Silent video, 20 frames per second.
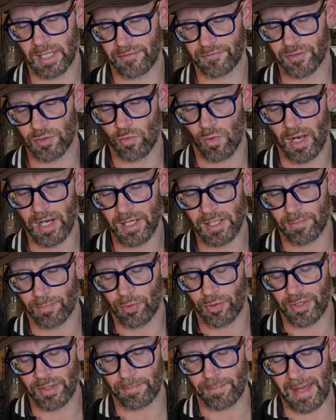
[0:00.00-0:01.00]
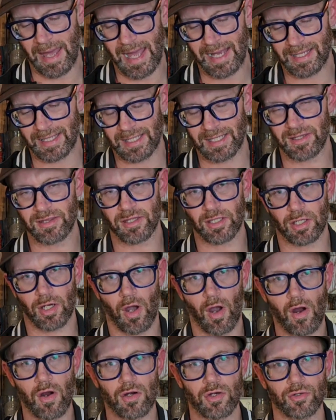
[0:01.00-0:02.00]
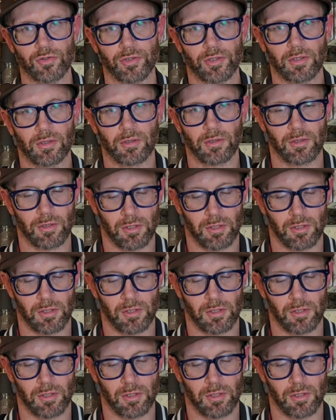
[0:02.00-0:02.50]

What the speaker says: and if you wanted to put it back in the card,